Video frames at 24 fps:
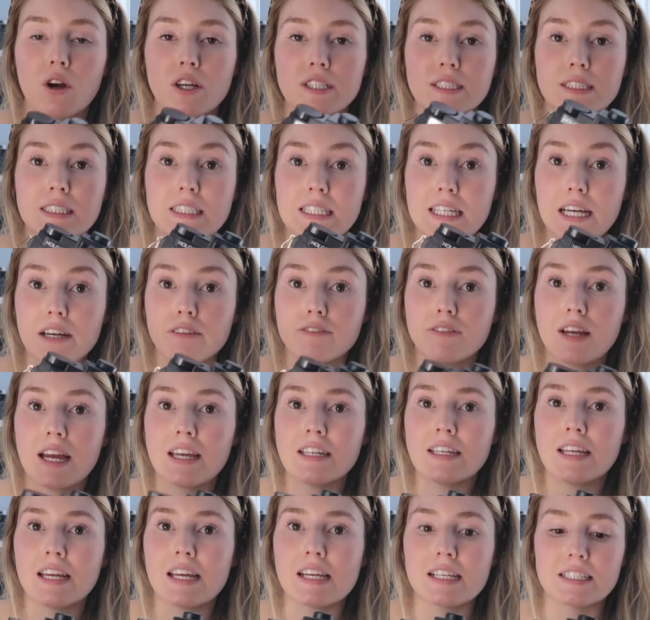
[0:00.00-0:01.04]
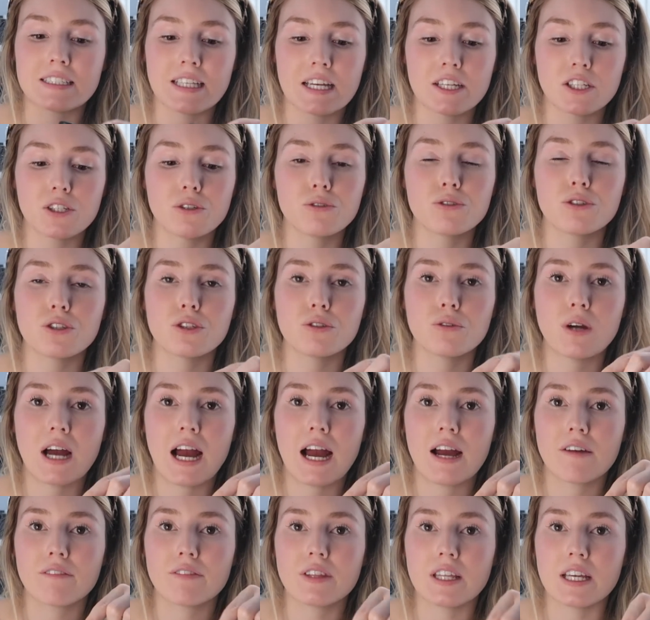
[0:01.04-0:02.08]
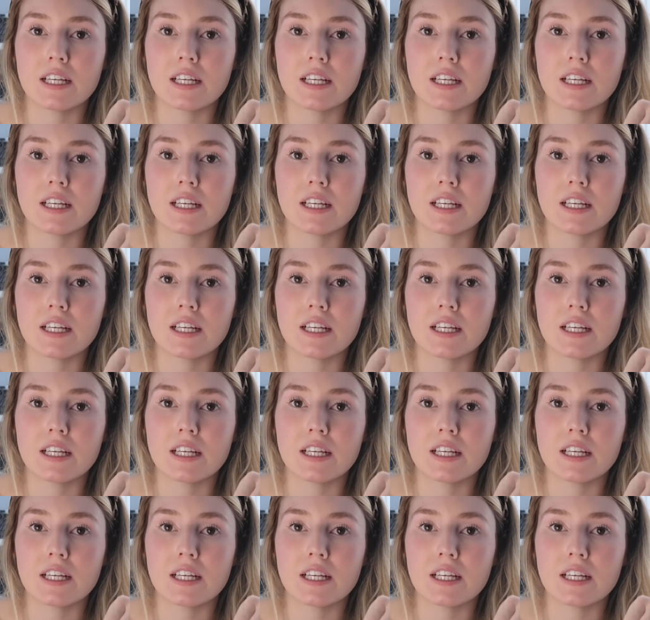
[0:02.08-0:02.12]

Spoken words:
CFN is that you do have